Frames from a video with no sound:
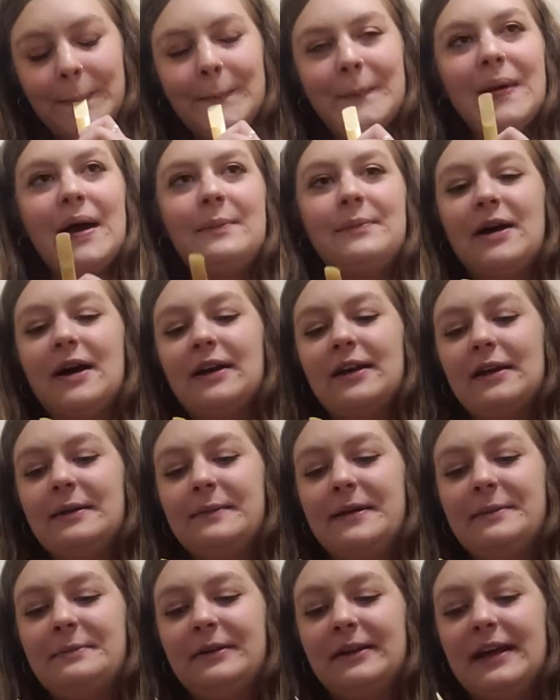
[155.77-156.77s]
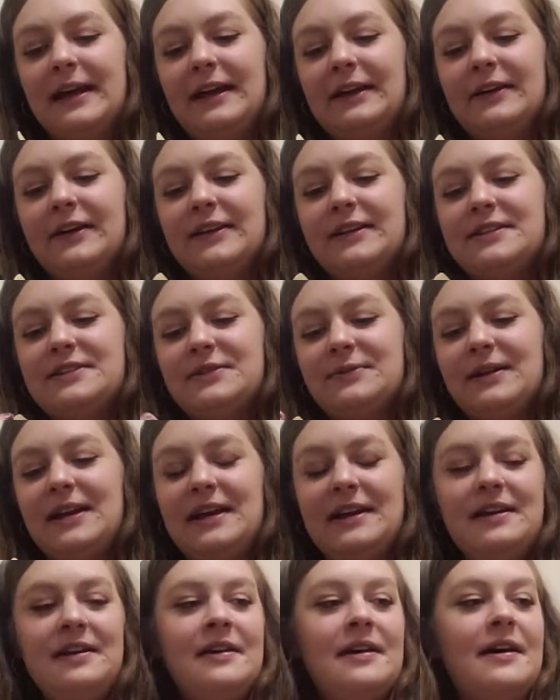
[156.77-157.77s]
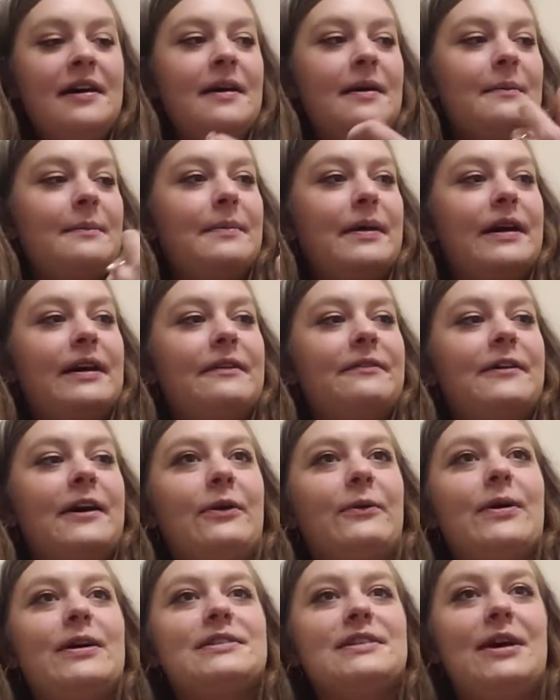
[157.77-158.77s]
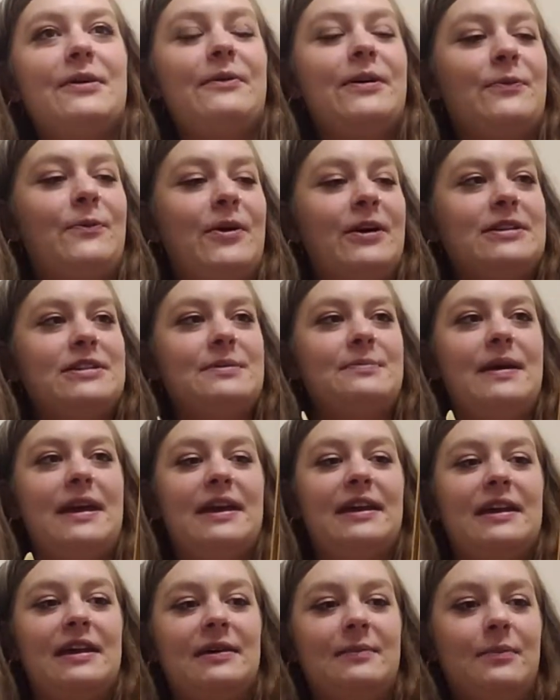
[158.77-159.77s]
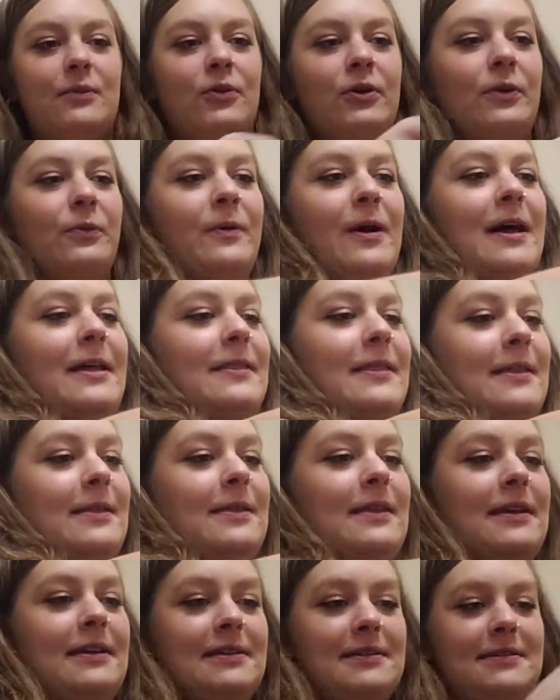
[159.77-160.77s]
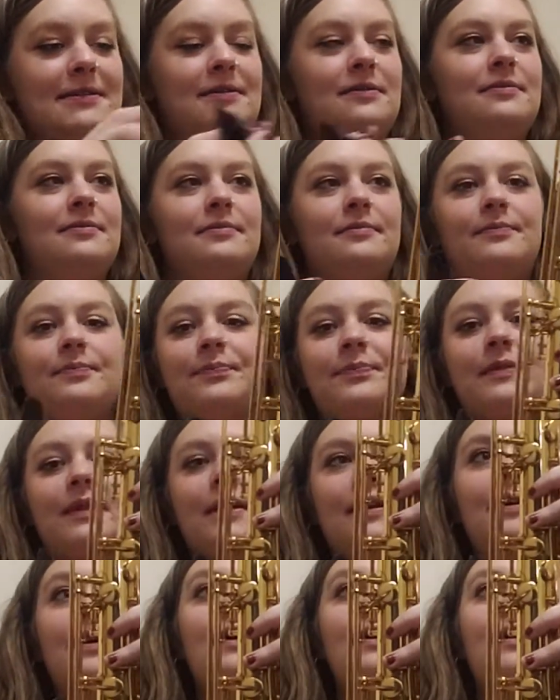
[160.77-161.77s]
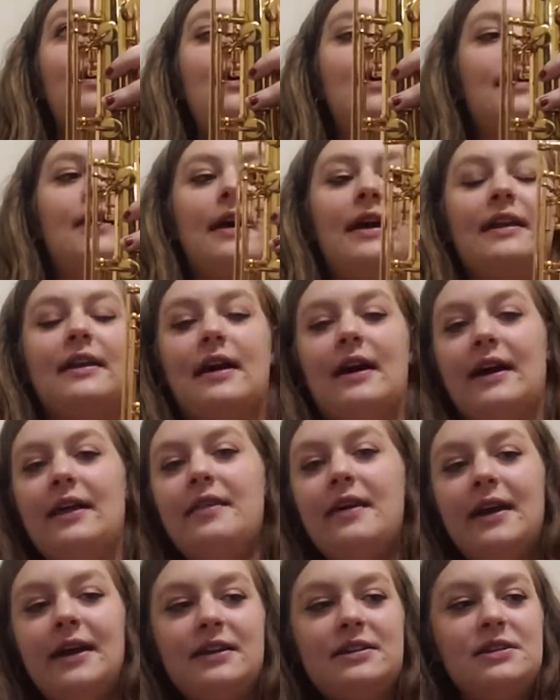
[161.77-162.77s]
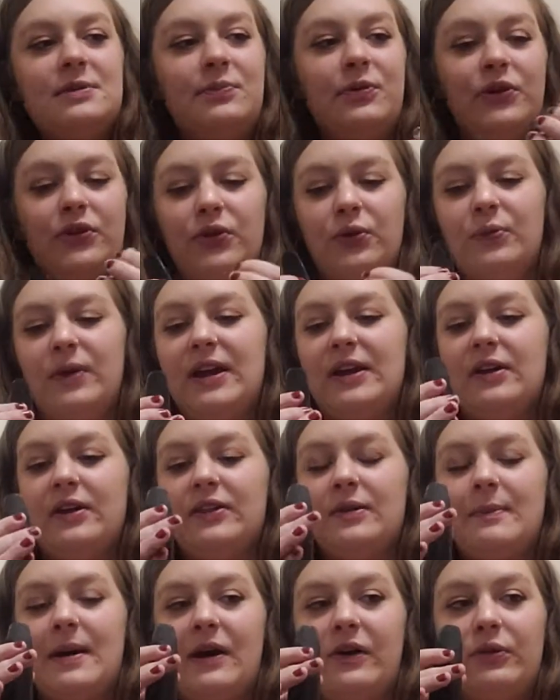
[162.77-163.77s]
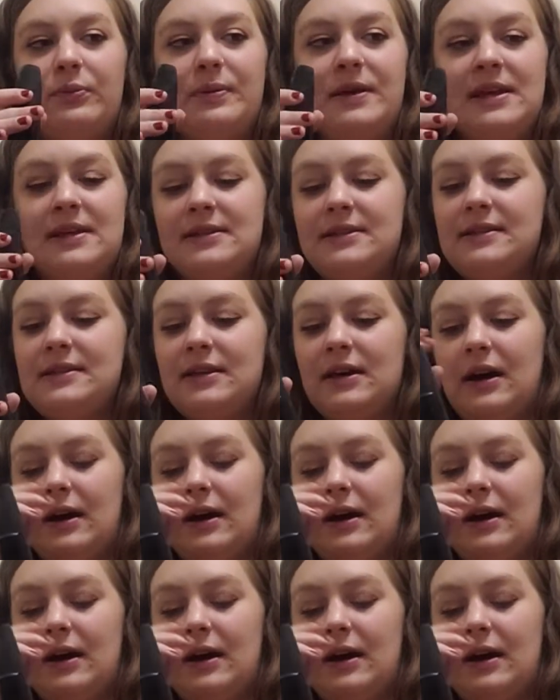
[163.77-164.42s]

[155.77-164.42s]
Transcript: I'm not going to be playing on this reed, but if I was, I would want to make it more wet than this. And I like to put the reed on the mouthpiece